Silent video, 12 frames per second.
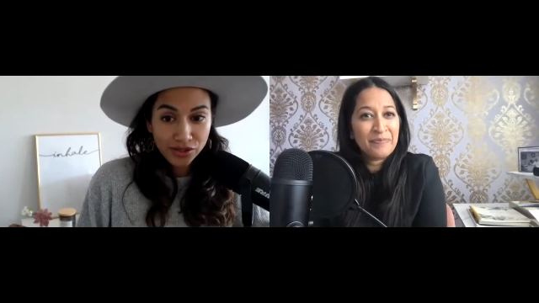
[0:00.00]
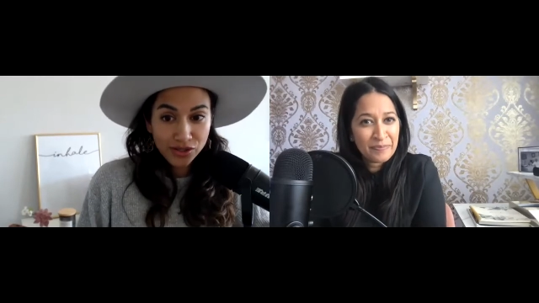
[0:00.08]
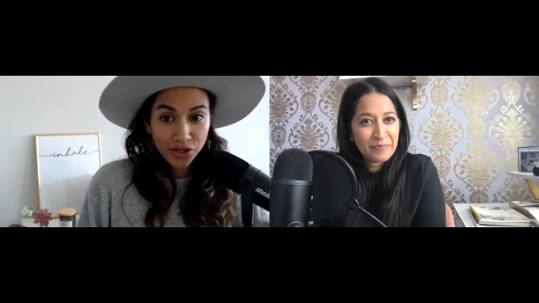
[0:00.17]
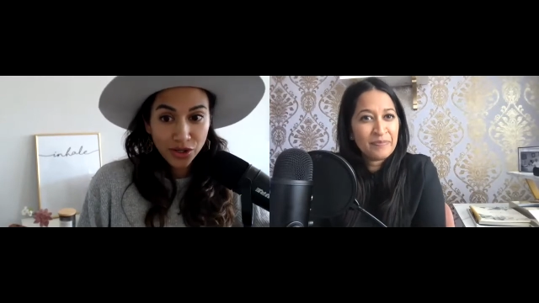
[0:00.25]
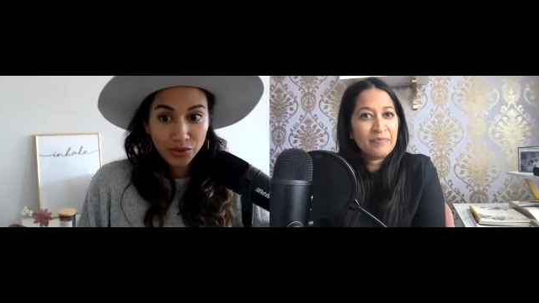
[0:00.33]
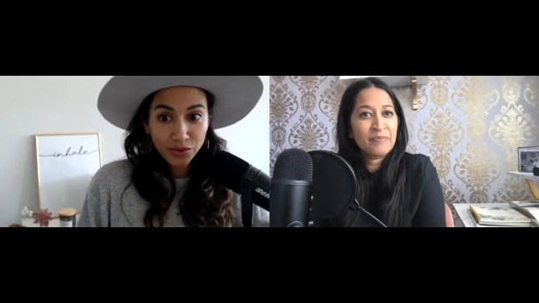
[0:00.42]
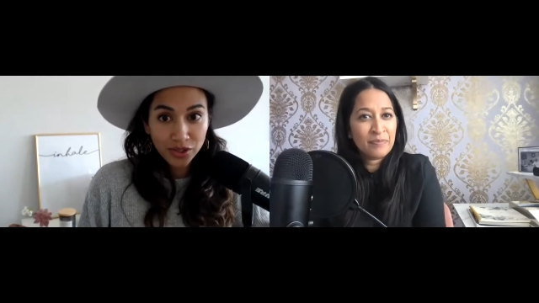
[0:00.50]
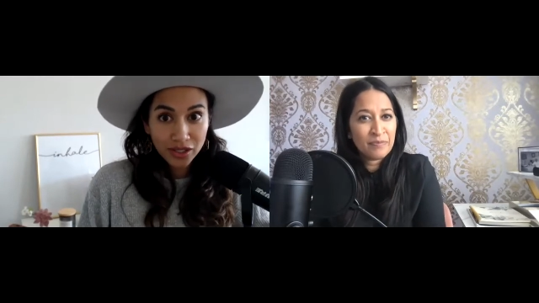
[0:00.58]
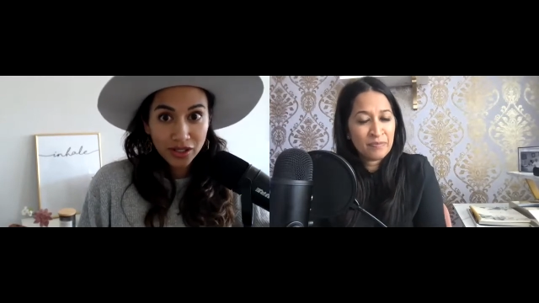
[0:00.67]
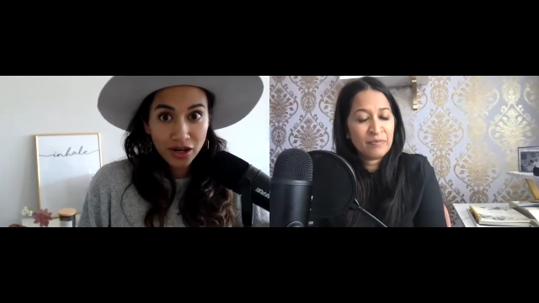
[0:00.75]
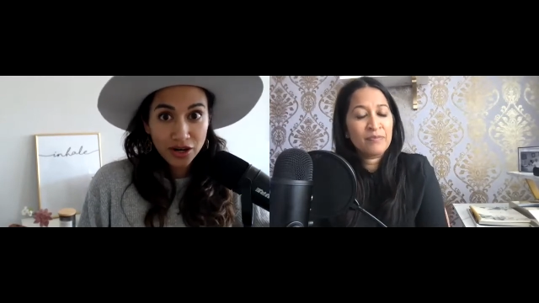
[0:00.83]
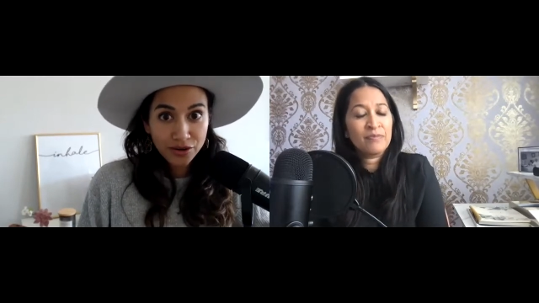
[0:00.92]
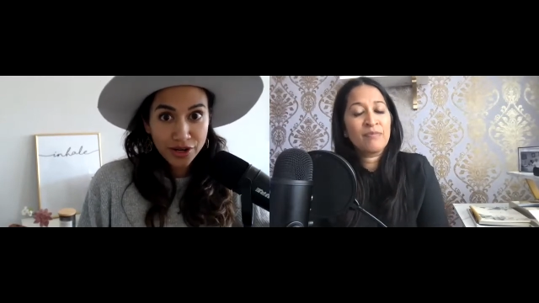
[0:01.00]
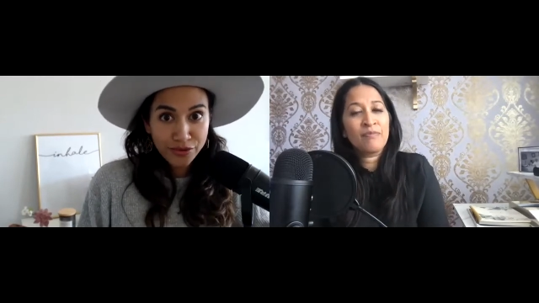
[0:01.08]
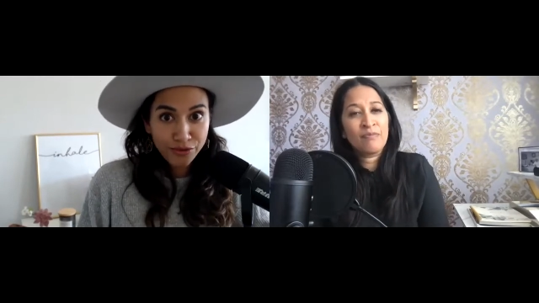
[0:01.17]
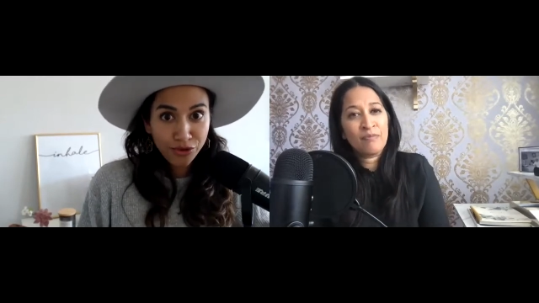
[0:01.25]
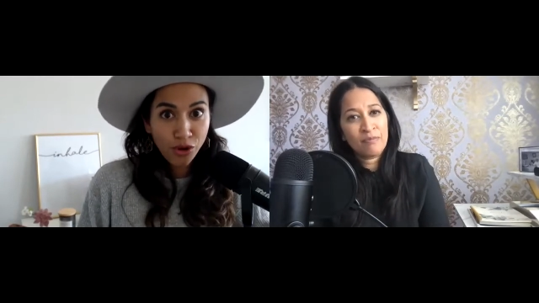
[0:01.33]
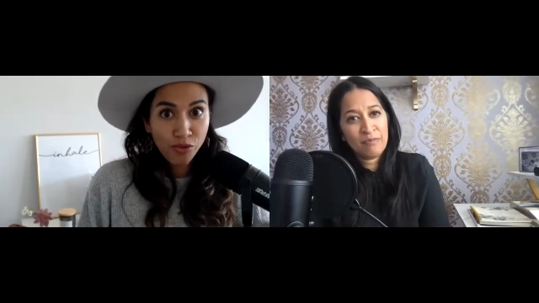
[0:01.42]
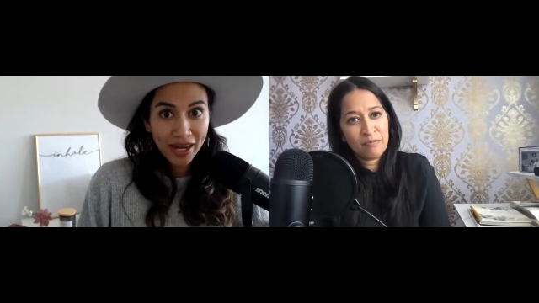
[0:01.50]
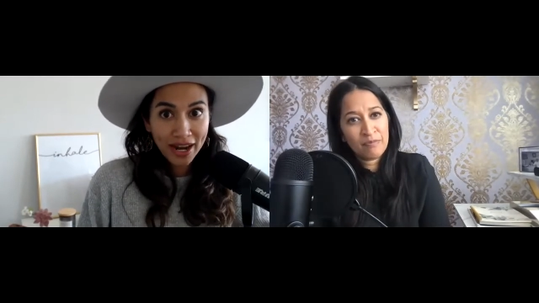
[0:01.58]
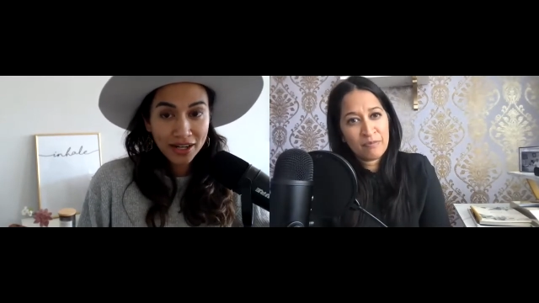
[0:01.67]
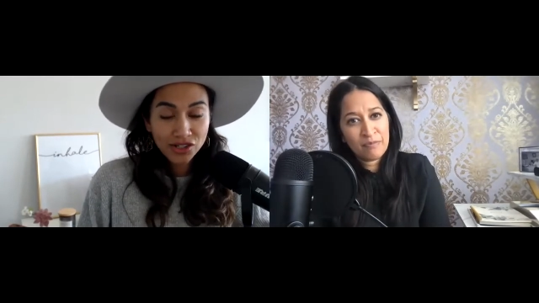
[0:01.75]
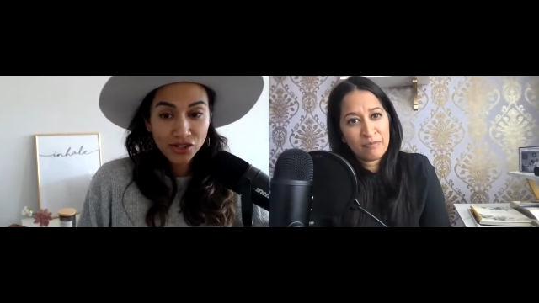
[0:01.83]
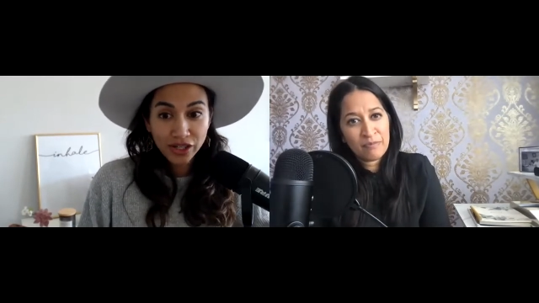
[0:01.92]
Speaker 1: So we're, our enrollment
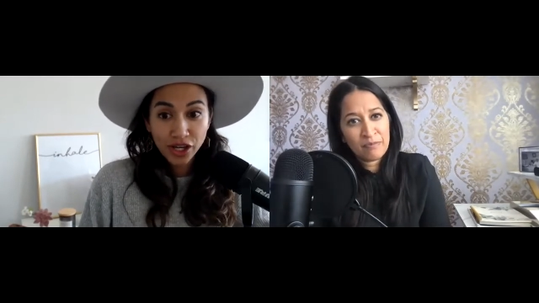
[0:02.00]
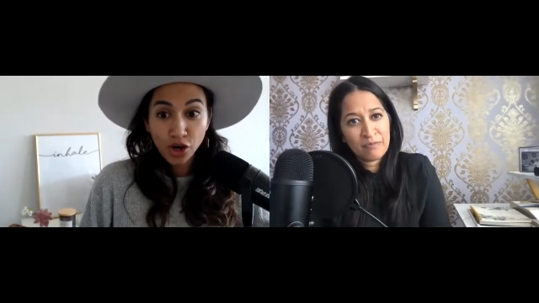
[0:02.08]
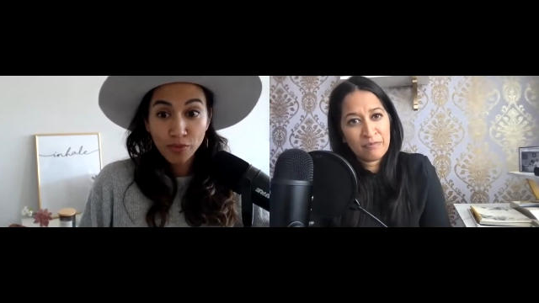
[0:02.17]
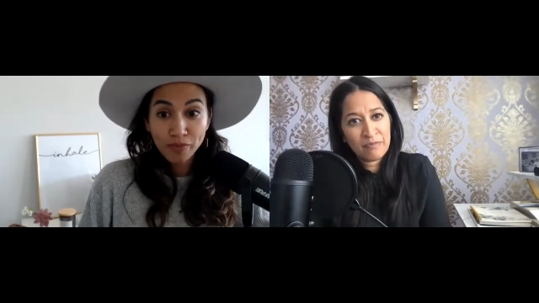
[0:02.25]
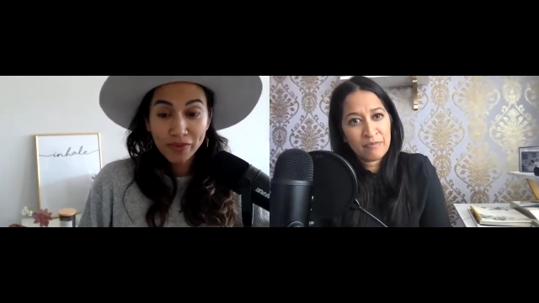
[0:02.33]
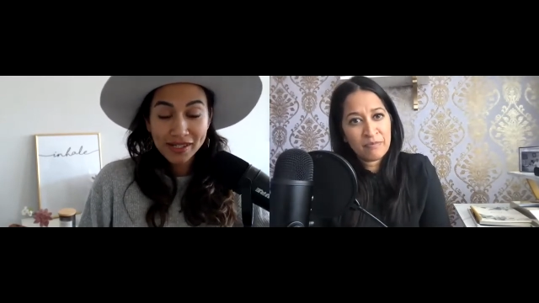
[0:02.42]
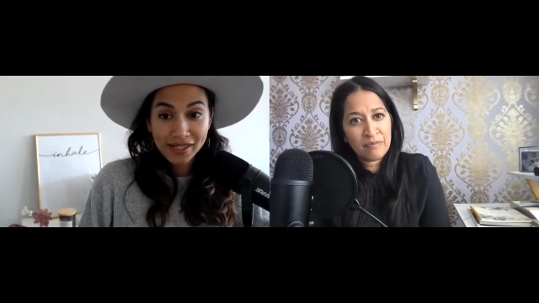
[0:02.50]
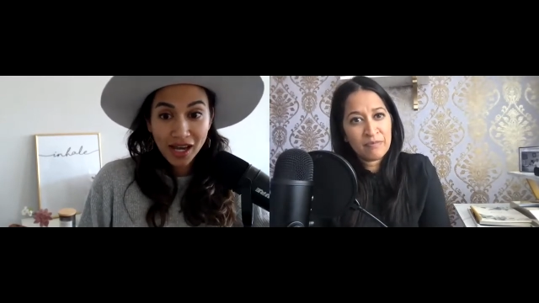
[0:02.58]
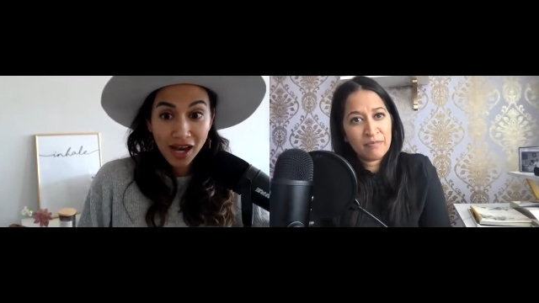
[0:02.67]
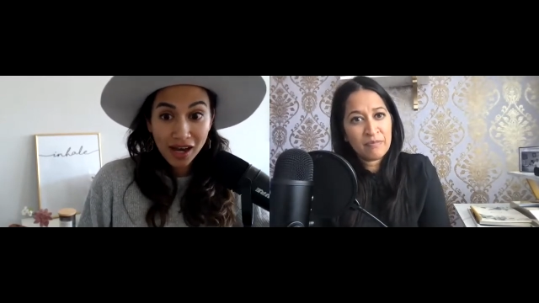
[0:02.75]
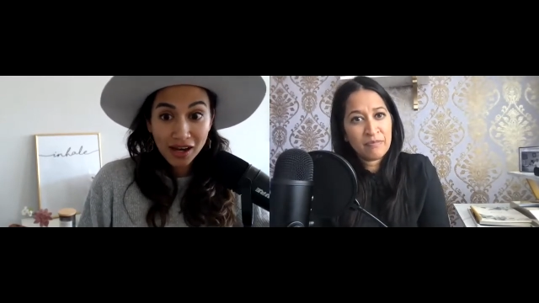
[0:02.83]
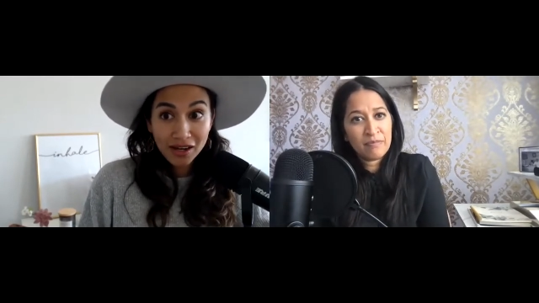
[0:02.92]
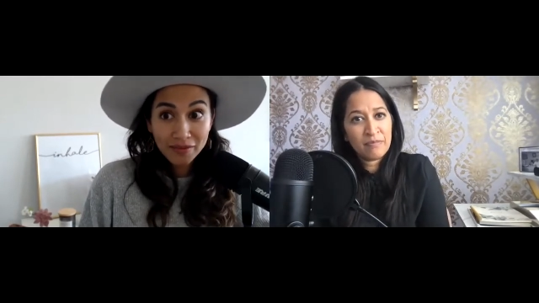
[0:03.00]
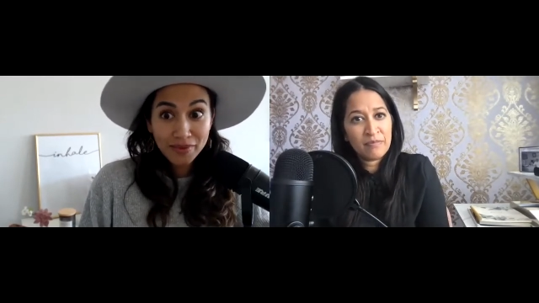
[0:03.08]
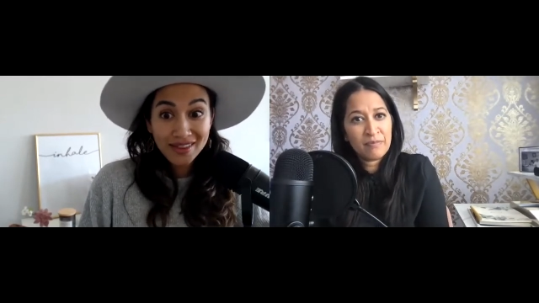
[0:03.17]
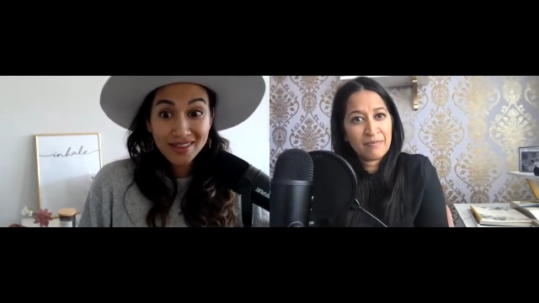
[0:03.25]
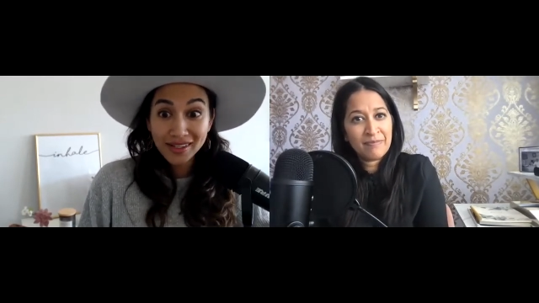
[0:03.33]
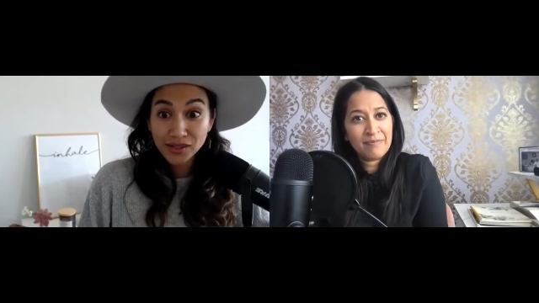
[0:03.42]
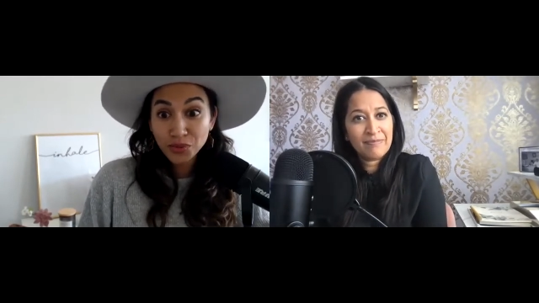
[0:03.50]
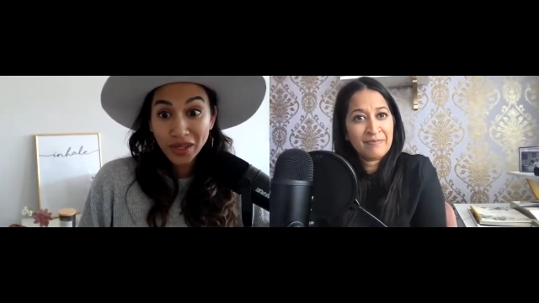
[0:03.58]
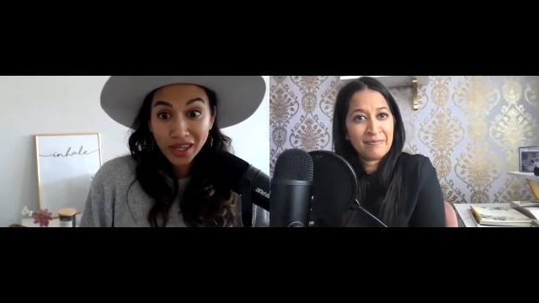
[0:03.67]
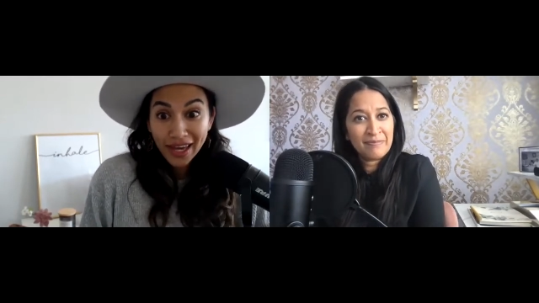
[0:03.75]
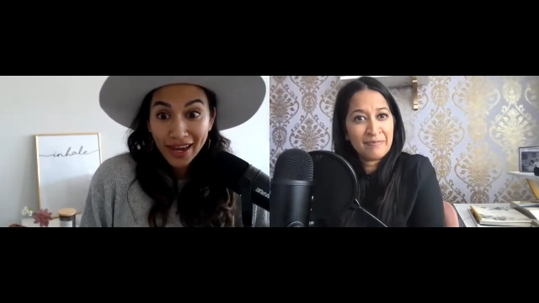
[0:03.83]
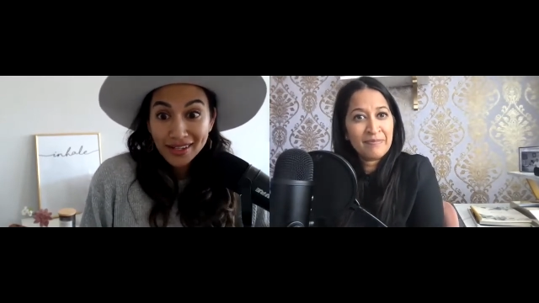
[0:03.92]
actually opens up this
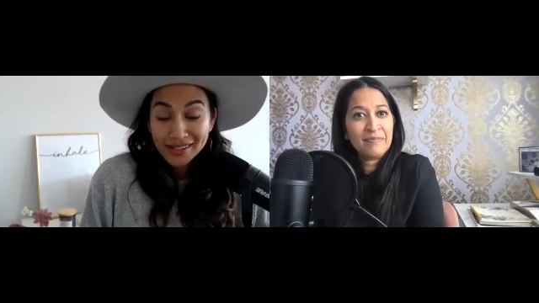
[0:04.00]
weekend.